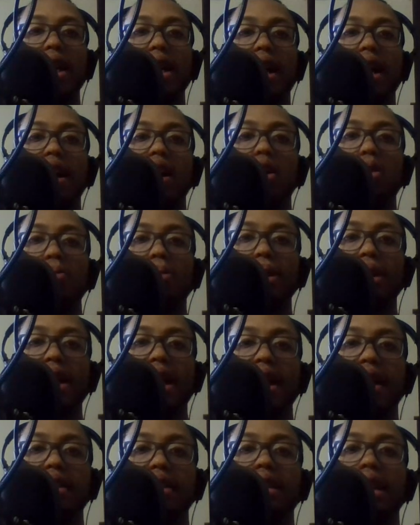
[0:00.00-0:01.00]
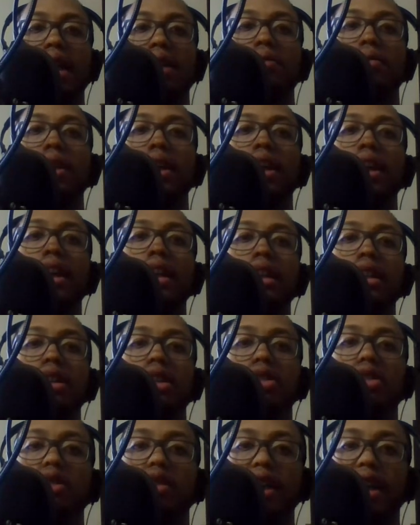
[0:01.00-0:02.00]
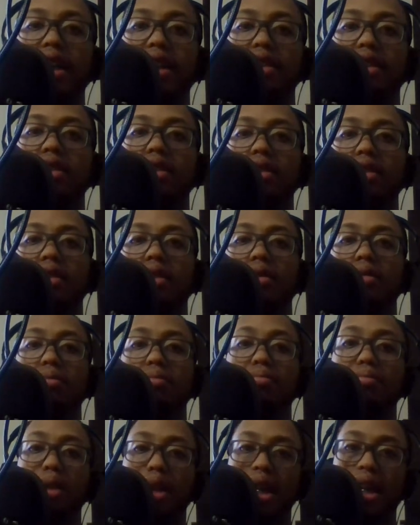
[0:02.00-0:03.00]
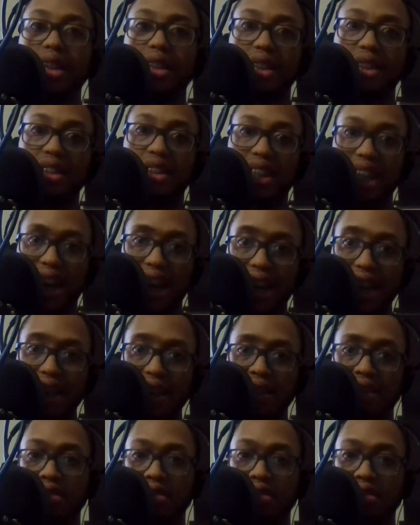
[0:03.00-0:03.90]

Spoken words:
I hope you guys have a great, blessed day.